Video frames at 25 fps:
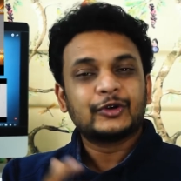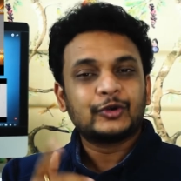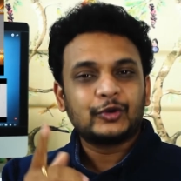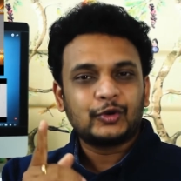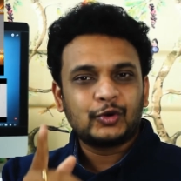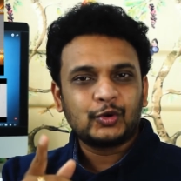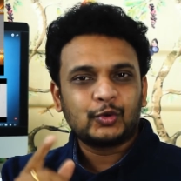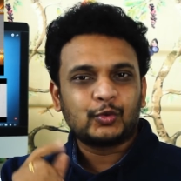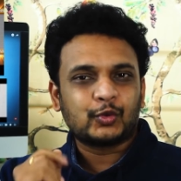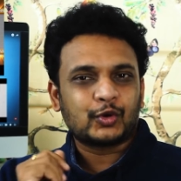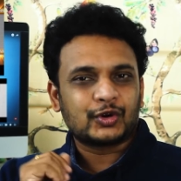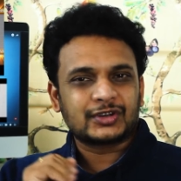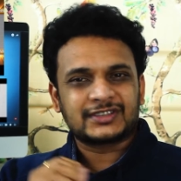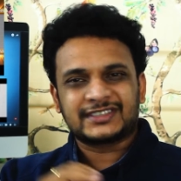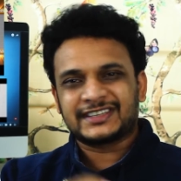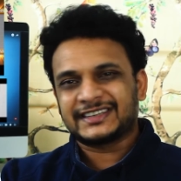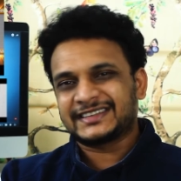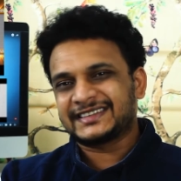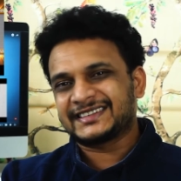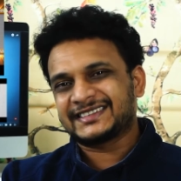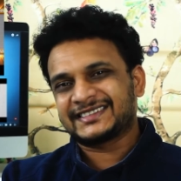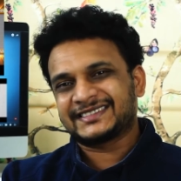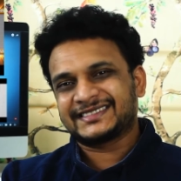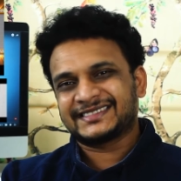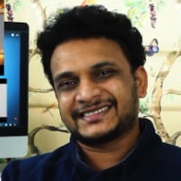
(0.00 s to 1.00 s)
Do watch it.
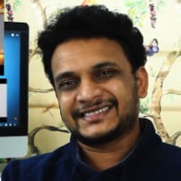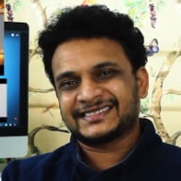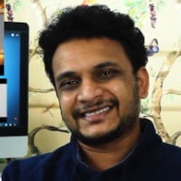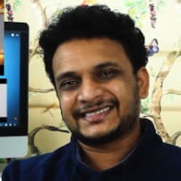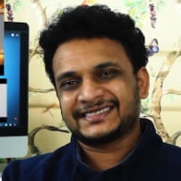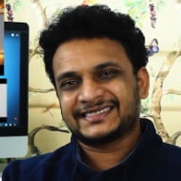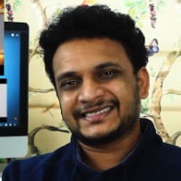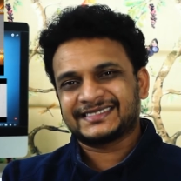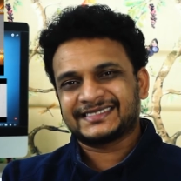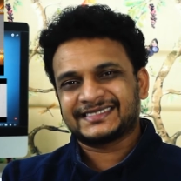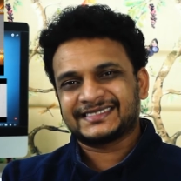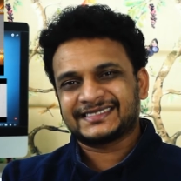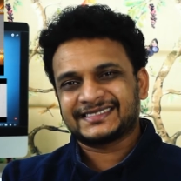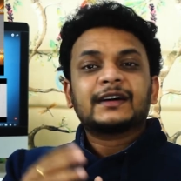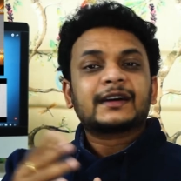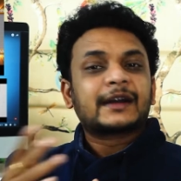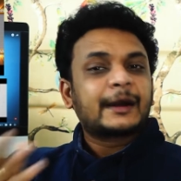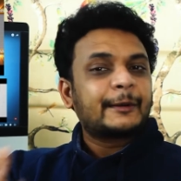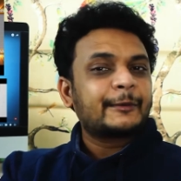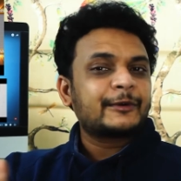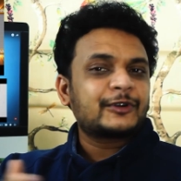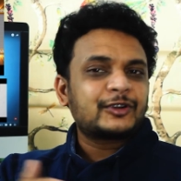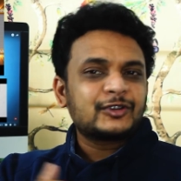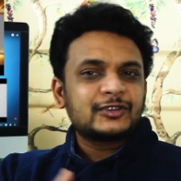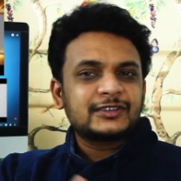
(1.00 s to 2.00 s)

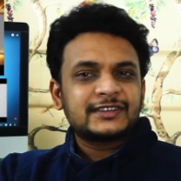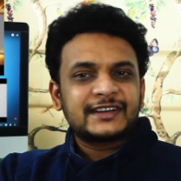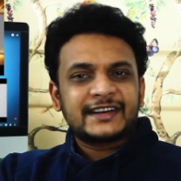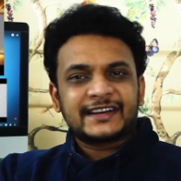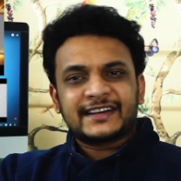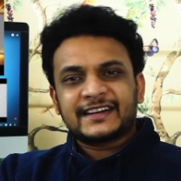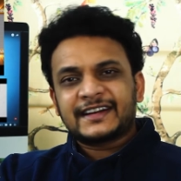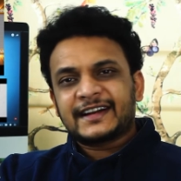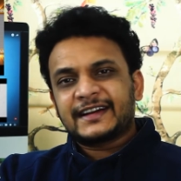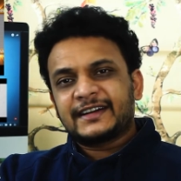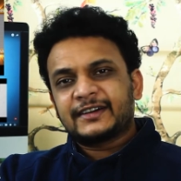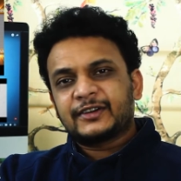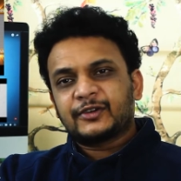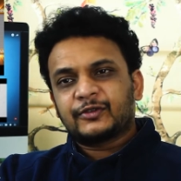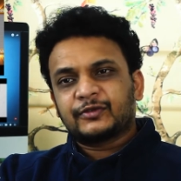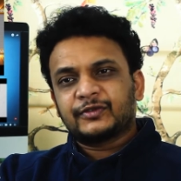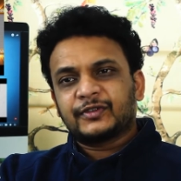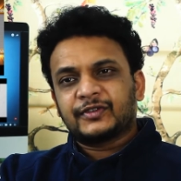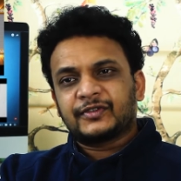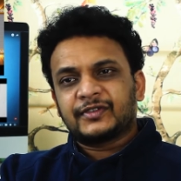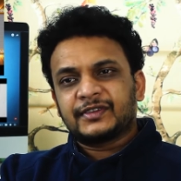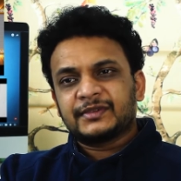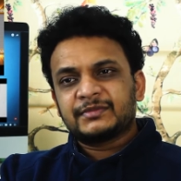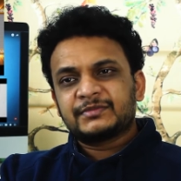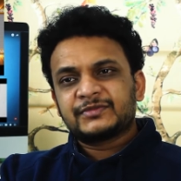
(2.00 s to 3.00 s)
Coming to the technicality of the
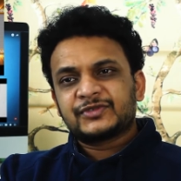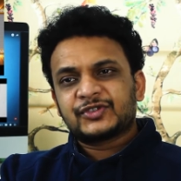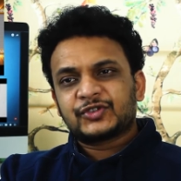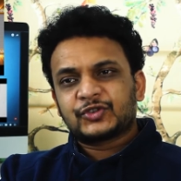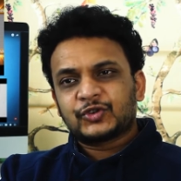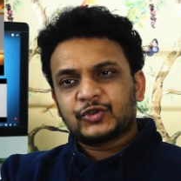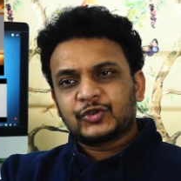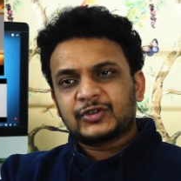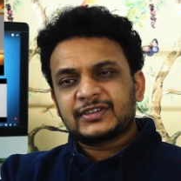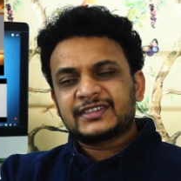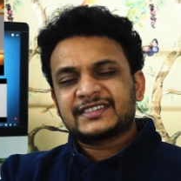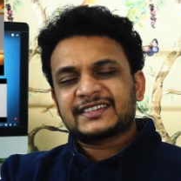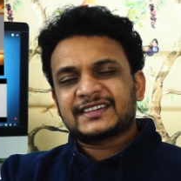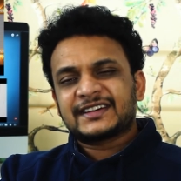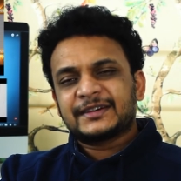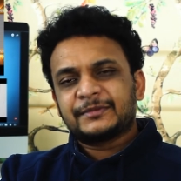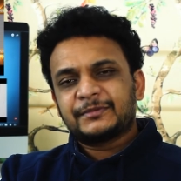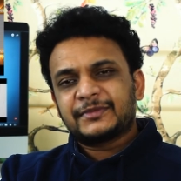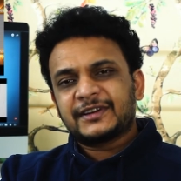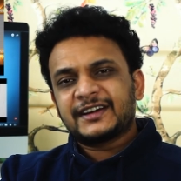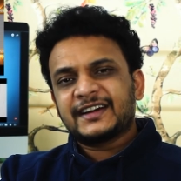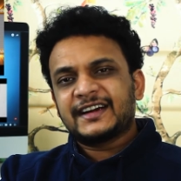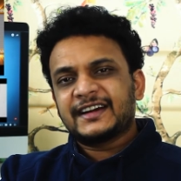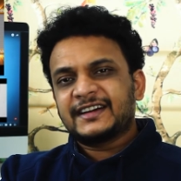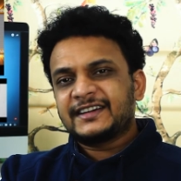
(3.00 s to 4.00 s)
film, story
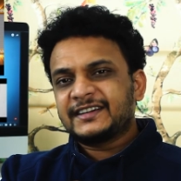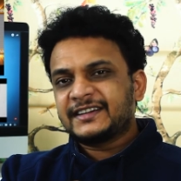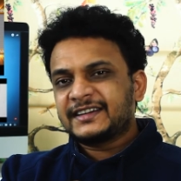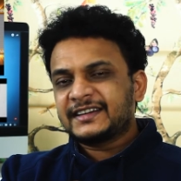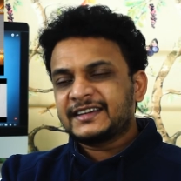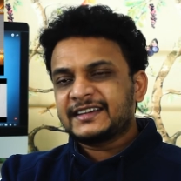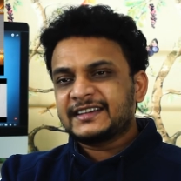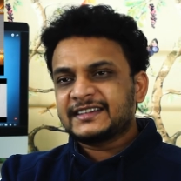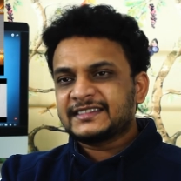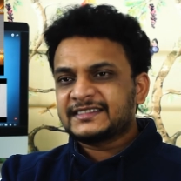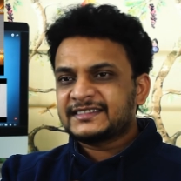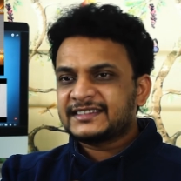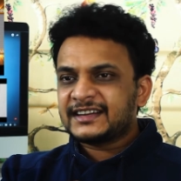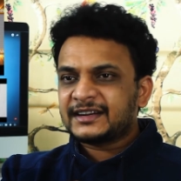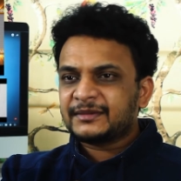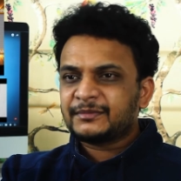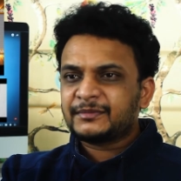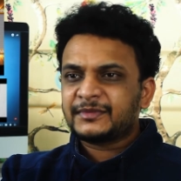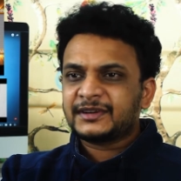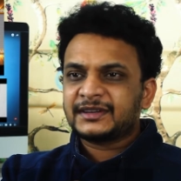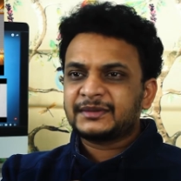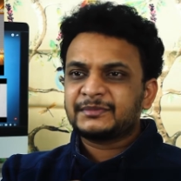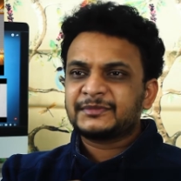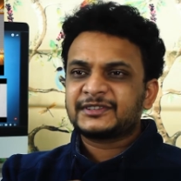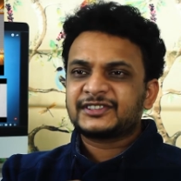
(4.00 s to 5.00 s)
screenplay editing is done
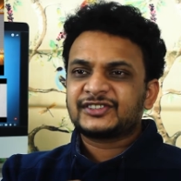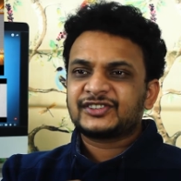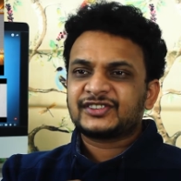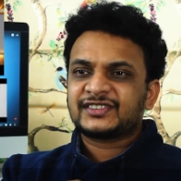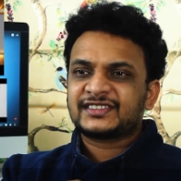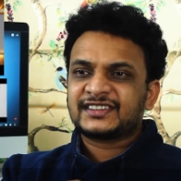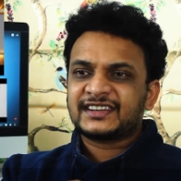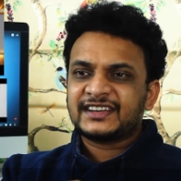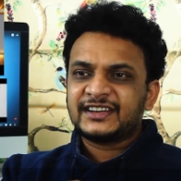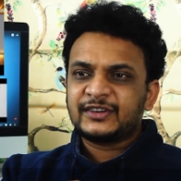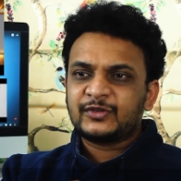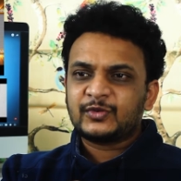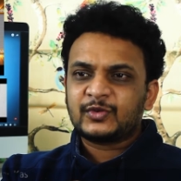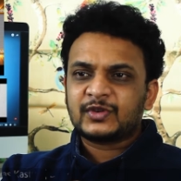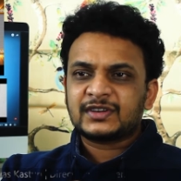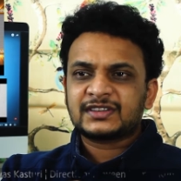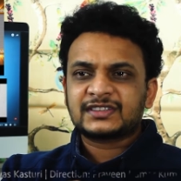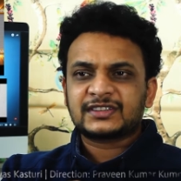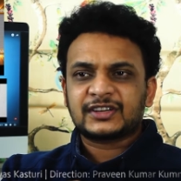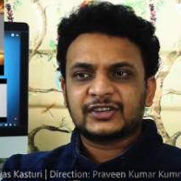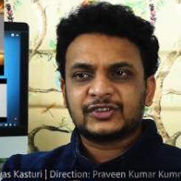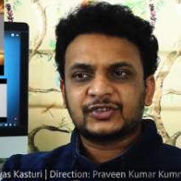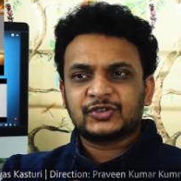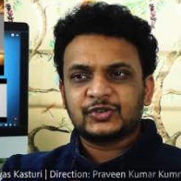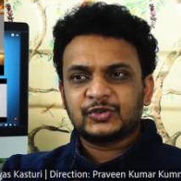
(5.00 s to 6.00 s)
by Mr. Srinivas
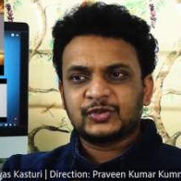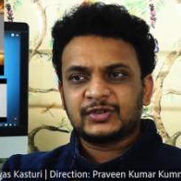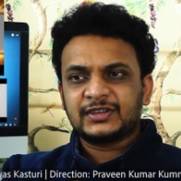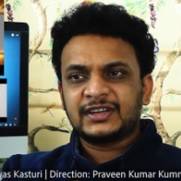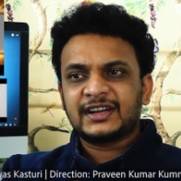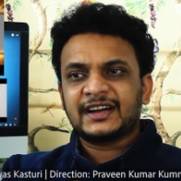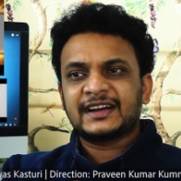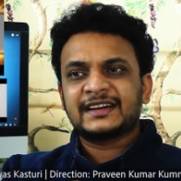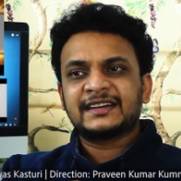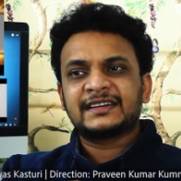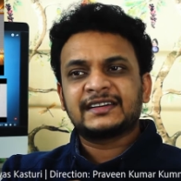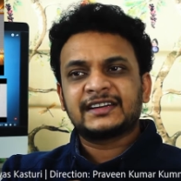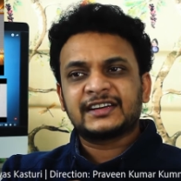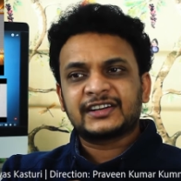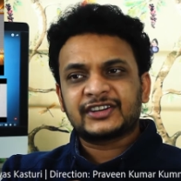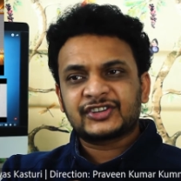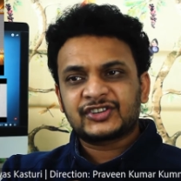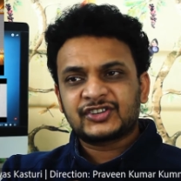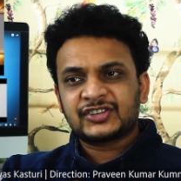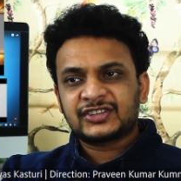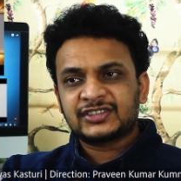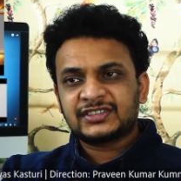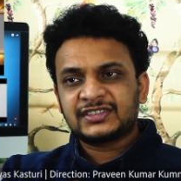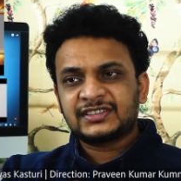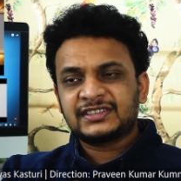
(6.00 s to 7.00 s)
Kasturi and
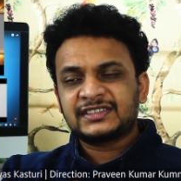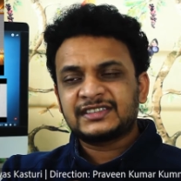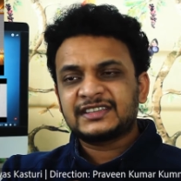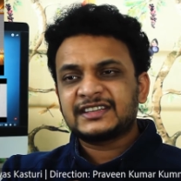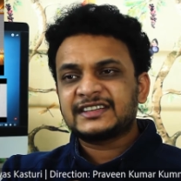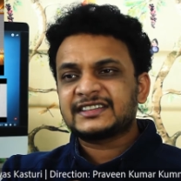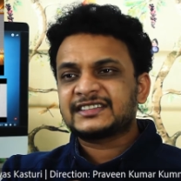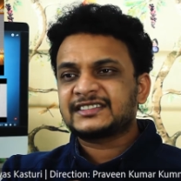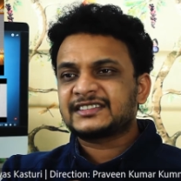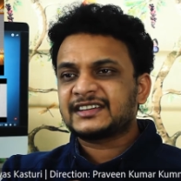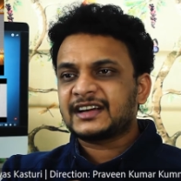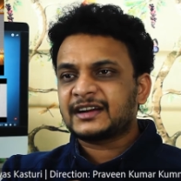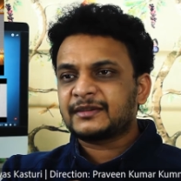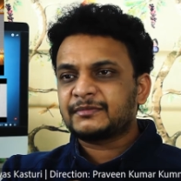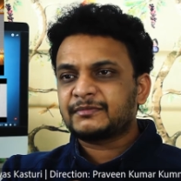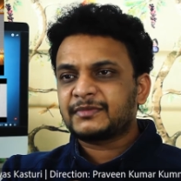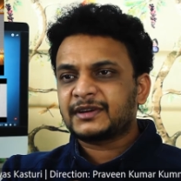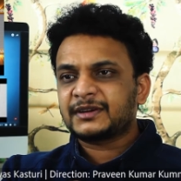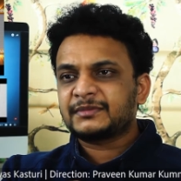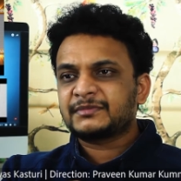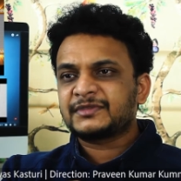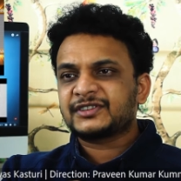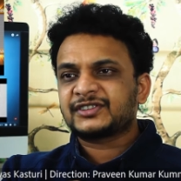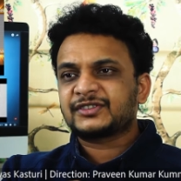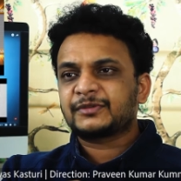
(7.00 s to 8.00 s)
direction is done by
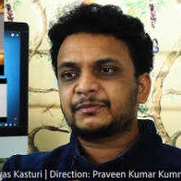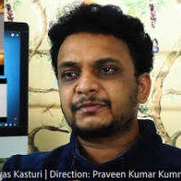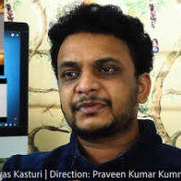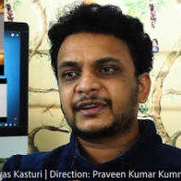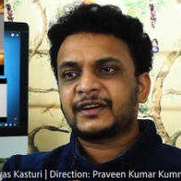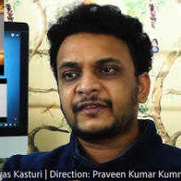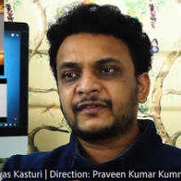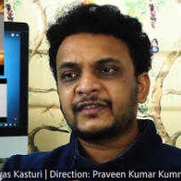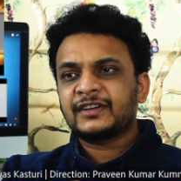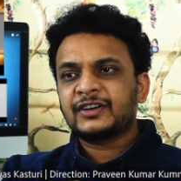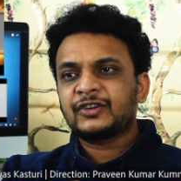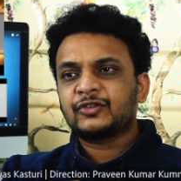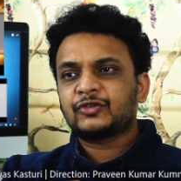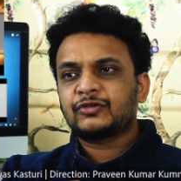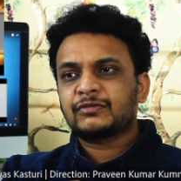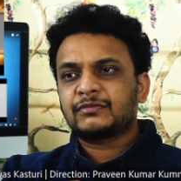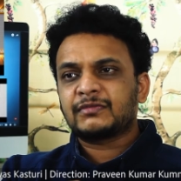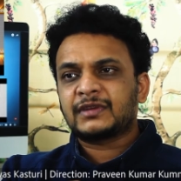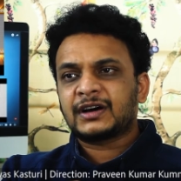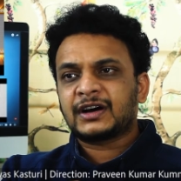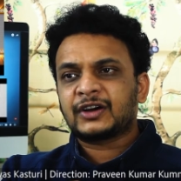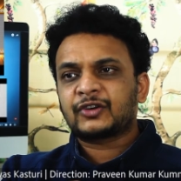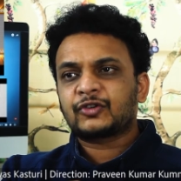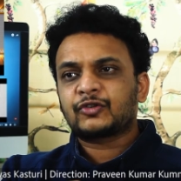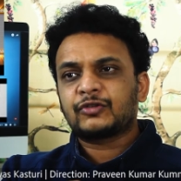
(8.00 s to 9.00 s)
Mr. Praveen
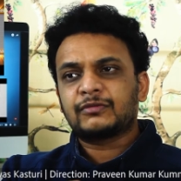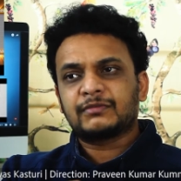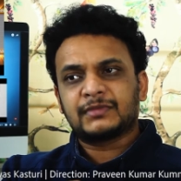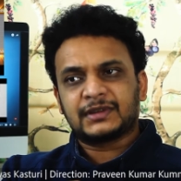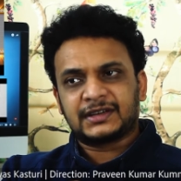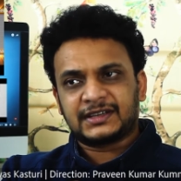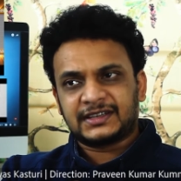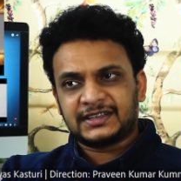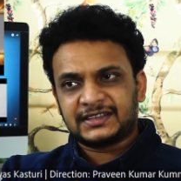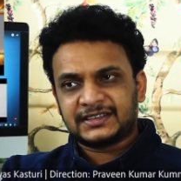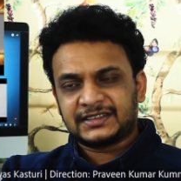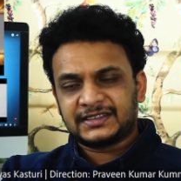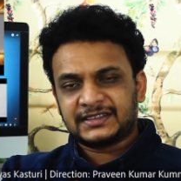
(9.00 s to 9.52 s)
Kumar Kumari.